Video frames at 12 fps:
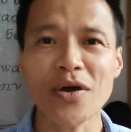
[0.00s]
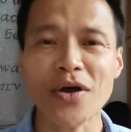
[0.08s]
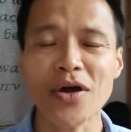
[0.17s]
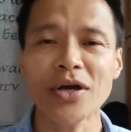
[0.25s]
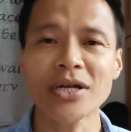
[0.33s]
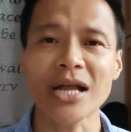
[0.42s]

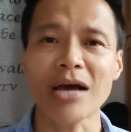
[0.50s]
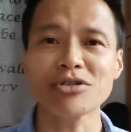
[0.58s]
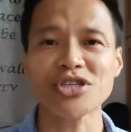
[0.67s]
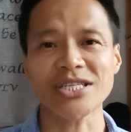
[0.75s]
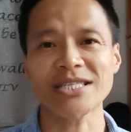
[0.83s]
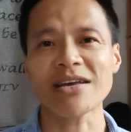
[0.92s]
her, now
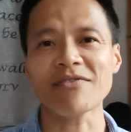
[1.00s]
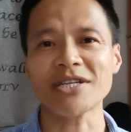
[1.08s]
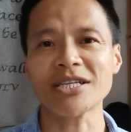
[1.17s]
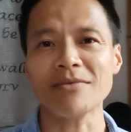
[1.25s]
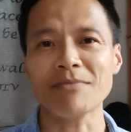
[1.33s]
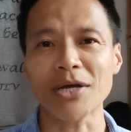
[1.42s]
she is
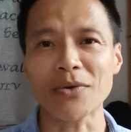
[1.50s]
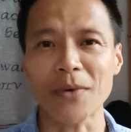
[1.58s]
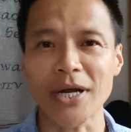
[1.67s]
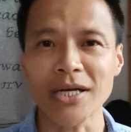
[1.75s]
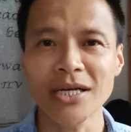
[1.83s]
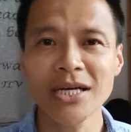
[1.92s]
17 by the
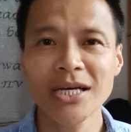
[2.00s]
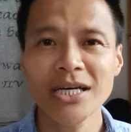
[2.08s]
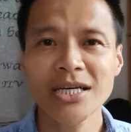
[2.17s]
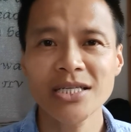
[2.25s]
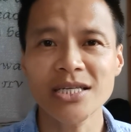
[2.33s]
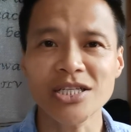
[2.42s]
way,
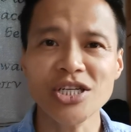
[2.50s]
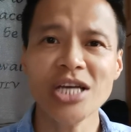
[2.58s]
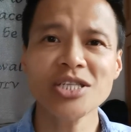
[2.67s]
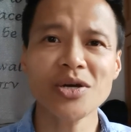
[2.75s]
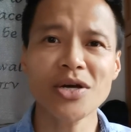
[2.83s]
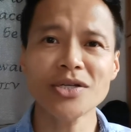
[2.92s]

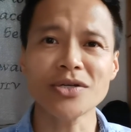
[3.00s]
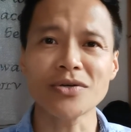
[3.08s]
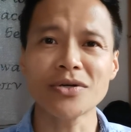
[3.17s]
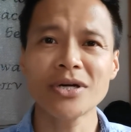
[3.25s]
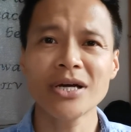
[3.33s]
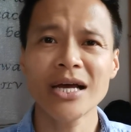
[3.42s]
suggest her
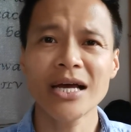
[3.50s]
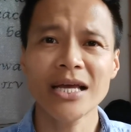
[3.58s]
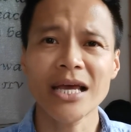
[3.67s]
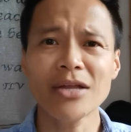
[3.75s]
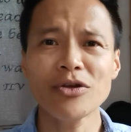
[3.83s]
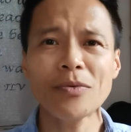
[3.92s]
to,
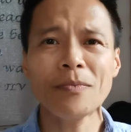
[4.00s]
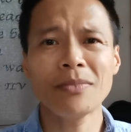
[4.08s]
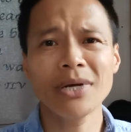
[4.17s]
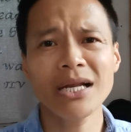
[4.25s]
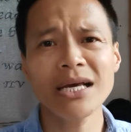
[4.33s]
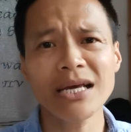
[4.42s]
can you
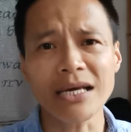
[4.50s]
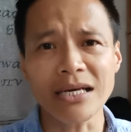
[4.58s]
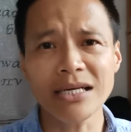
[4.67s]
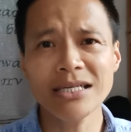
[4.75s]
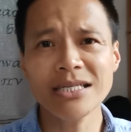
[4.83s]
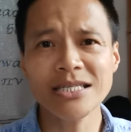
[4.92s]

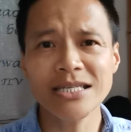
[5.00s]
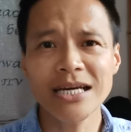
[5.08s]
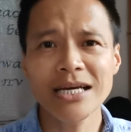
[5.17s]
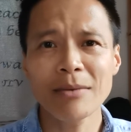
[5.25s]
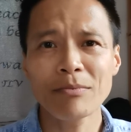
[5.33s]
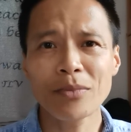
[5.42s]
please
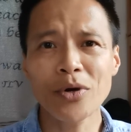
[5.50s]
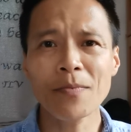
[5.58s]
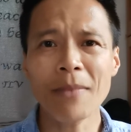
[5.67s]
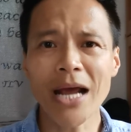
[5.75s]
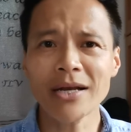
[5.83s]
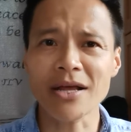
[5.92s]

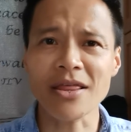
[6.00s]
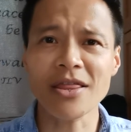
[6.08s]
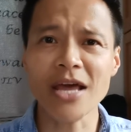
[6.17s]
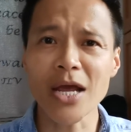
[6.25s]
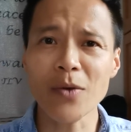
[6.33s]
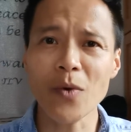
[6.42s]
put back the
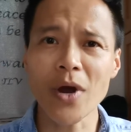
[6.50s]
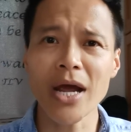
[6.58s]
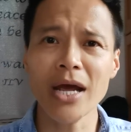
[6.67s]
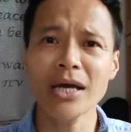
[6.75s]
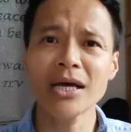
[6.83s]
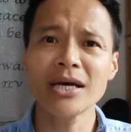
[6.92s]
thing
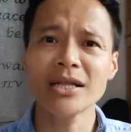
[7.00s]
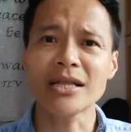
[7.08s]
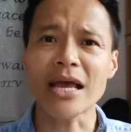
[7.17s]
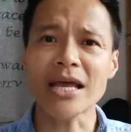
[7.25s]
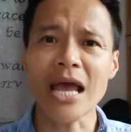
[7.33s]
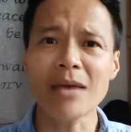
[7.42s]
where
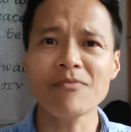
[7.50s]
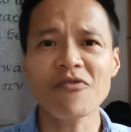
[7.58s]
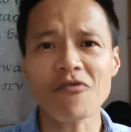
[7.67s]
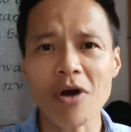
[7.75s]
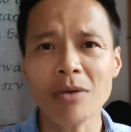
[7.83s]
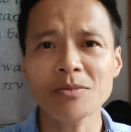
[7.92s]
they came
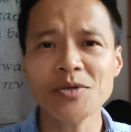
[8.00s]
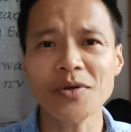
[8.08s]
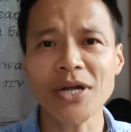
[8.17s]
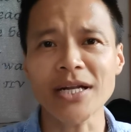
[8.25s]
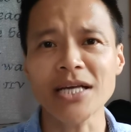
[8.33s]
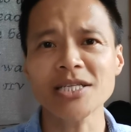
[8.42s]
from so
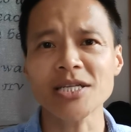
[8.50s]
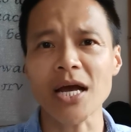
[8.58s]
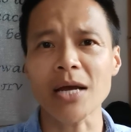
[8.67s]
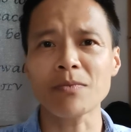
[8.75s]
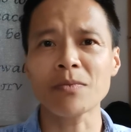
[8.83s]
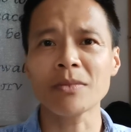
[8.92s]
that next
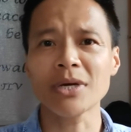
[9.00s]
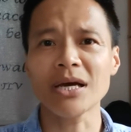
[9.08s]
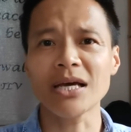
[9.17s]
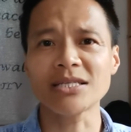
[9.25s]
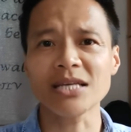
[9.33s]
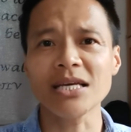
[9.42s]
time
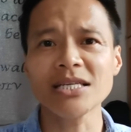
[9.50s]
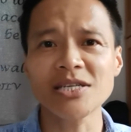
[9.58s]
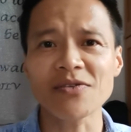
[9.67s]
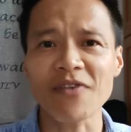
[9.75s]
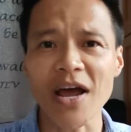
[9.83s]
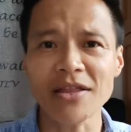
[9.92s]
it's
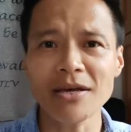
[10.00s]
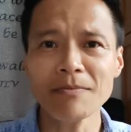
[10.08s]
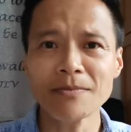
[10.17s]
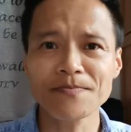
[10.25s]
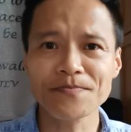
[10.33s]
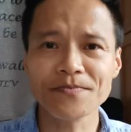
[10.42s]
easy to find them?